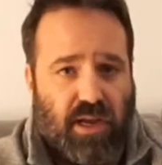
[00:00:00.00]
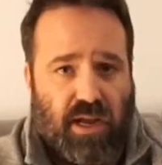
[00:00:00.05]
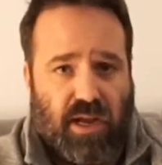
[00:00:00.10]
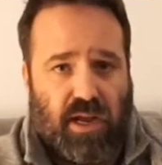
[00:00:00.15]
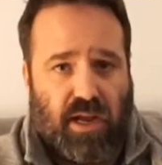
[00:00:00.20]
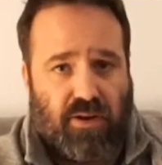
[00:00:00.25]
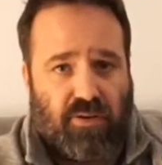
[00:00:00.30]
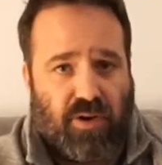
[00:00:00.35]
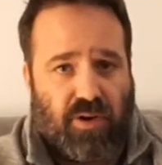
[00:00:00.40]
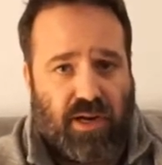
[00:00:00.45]

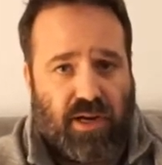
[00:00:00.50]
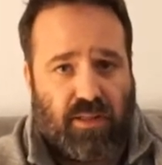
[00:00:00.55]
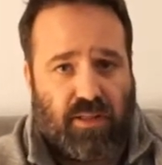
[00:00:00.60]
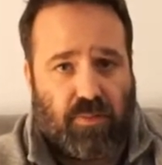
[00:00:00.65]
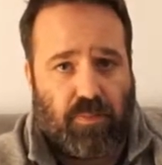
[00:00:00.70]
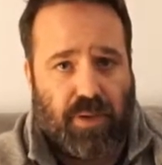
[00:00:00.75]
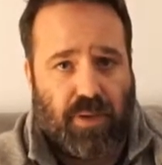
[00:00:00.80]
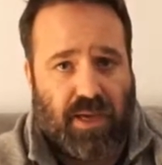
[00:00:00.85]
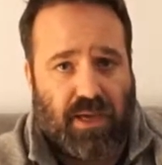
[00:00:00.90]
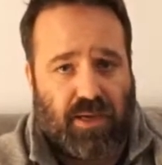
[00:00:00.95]
And right at the
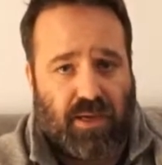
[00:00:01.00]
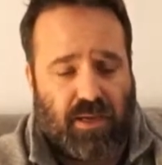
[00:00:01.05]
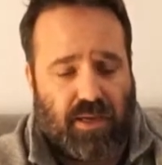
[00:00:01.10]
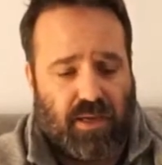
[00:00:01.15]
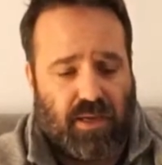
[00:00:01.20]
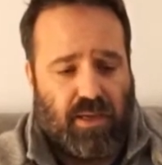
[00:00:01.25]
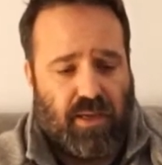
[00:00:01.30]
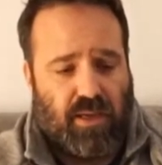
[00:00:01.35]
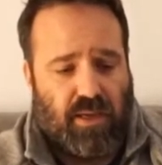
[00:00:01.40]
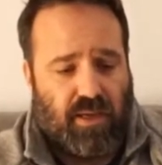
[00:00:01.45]
back
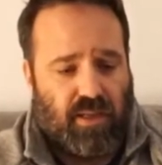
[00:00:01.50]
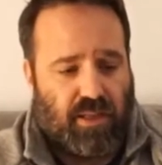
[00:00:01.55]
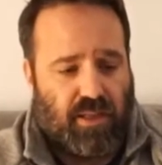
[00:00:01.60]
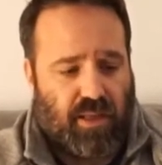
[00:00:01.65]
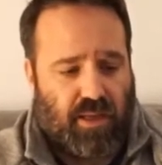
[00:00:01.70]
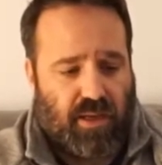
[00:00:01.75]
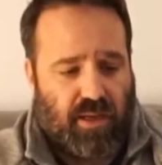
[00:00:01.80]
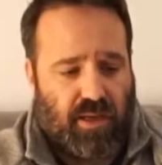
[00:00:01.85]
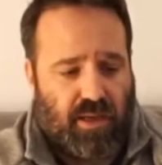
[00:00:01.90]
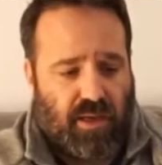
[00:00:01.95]

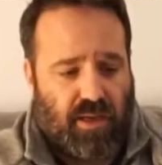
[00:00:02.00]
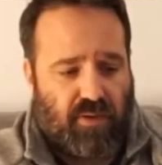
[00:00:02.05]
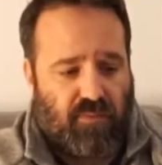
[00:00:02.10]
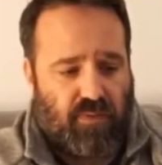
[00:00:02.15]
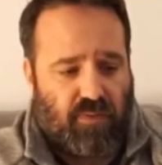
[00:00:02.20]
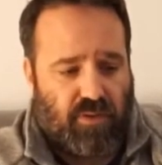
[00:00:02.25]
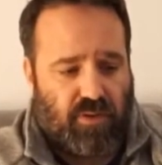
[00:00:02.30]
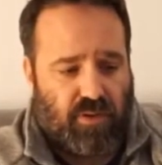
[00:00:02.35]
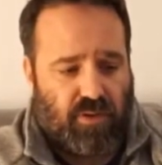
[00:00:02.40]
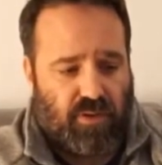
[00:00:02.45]
they have
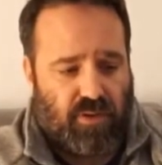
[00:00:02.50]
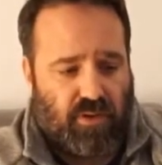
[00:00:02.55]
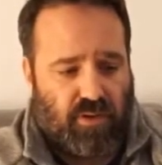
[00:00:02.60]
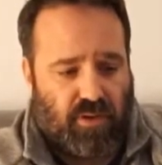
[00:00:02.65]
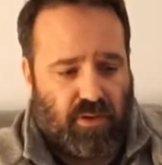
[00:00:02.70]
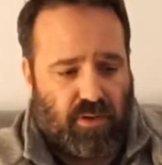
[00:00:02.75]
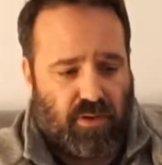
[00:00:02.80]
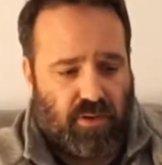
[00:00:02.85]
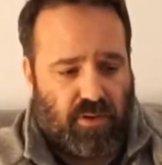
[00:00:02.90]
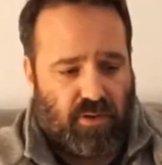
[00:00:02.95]

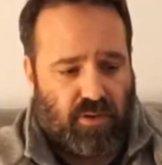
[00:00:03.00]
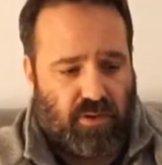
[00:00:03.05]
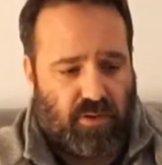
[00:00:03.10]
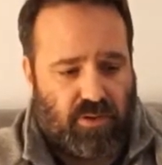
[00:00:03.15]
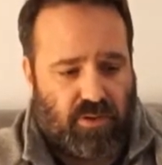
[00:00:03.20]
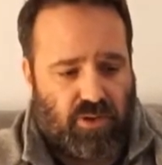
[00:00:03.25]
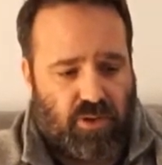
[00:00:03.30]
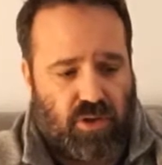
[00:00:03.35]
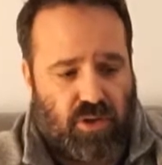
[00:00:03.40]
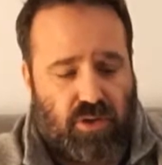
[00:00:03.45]
a
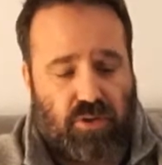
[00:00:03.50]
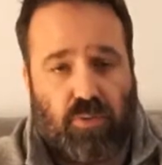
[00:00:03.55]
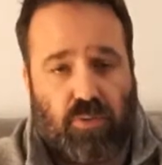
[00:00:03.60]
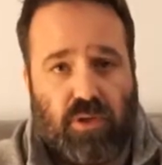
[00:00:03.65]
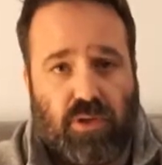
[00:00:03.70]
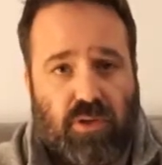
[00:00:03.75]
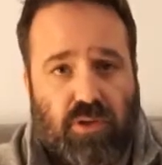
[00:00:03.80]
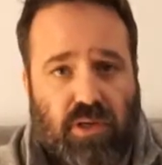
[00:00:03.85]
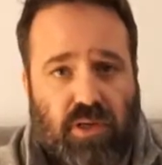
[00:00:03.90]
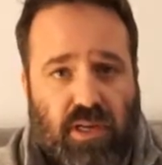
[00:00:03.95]
chart where
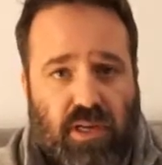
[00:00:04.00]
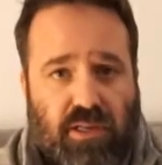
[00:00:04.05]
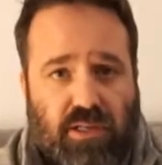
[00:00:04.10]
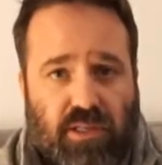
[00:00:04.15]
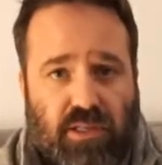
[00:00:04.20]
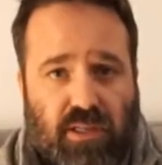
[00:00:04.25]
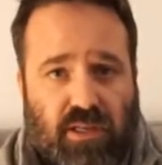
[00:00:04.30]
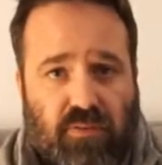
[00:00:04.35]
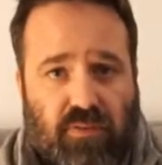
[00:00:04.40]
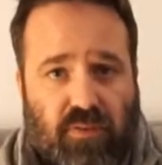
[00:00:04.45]
you can enter
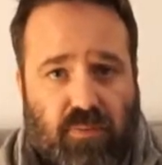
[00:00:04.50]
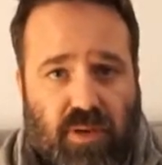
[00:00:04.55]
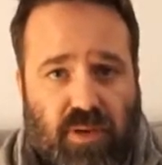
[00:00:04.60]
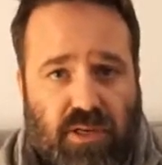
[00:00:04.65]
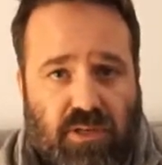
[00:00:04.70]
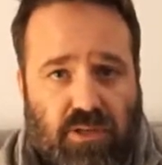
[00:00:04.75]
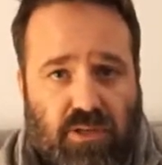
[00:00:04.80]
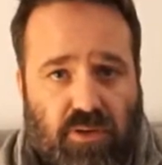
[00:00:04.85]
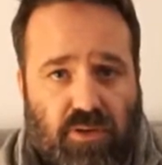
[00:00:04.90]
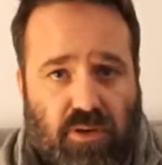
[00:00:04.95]
the
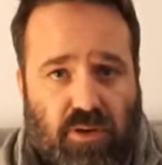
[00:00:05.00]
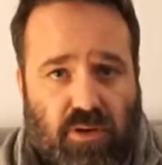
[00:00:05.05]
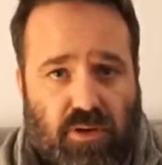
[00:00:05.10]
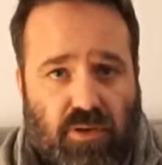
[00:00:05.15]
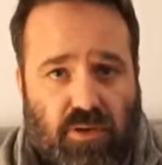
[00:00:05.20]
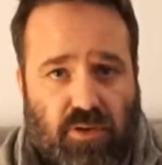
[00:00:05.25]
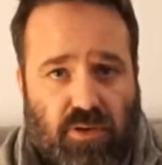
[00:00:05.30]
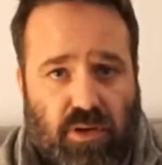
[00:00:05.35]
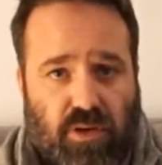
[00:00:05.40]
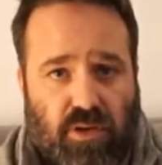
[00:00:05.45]
information
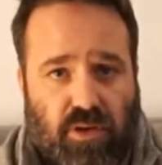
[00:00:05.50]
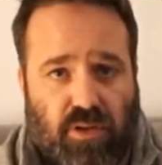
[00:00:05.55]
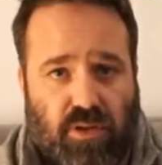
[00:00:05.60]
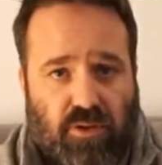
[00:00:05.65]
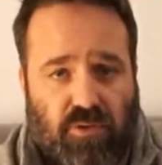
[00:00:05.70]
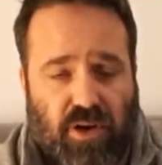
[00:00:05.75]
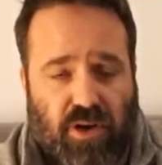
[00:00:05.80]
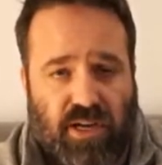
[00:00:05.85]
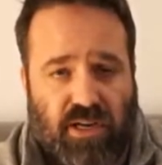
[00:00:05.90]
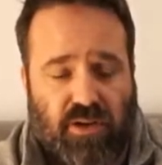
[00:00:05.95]
on the
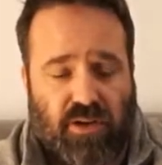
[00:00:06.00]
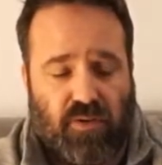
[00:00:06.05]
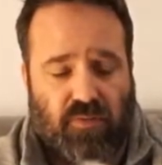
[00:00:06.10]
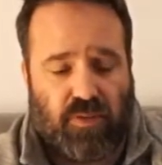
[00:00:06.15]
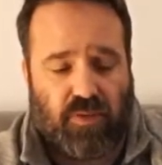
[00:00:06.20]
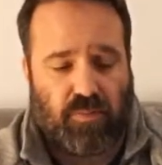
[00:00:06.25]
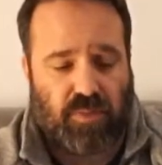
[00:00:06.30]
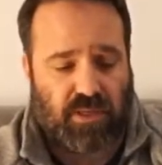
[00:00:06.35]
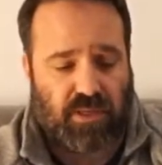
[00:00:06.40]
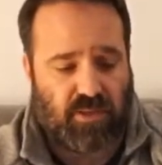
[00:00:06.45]
grading of
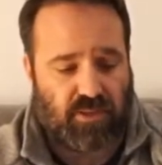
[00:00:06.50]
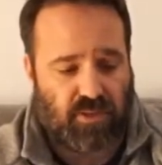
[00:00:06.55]
the beer.